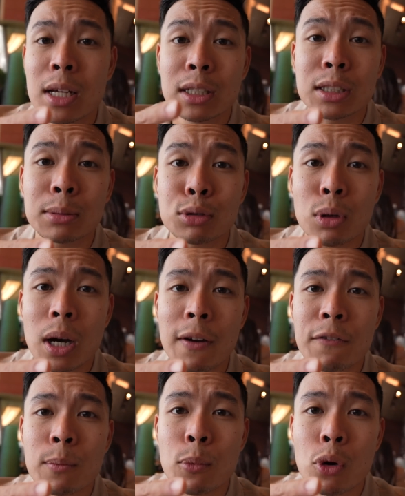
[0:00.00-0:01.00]

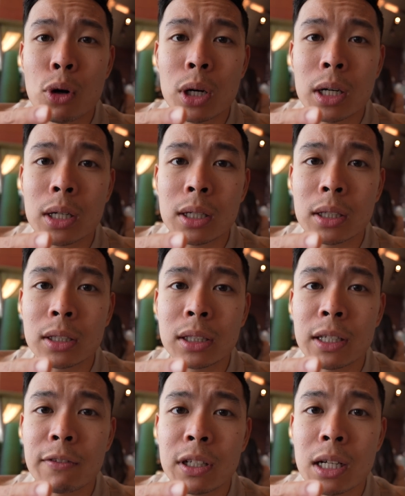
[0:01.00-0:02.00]
subscribe for more
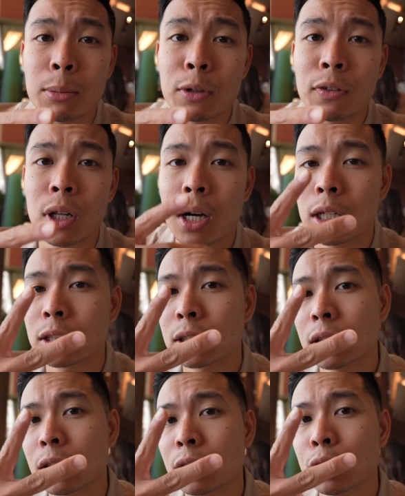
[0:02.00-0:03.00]
DVW
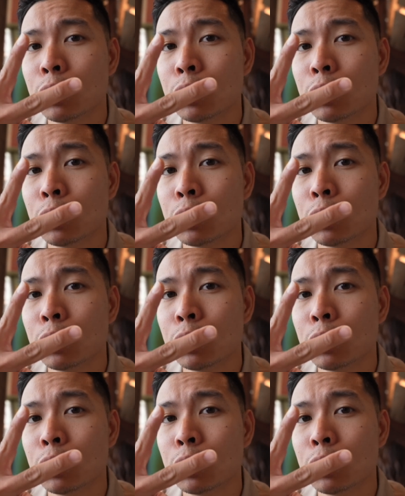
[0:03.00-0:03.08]
vlogs.